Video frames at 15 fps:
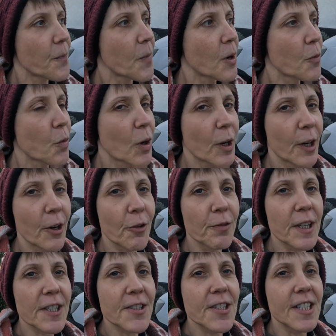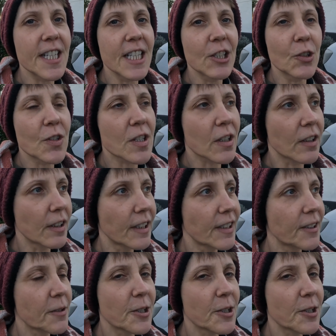my work of yesterday looks like,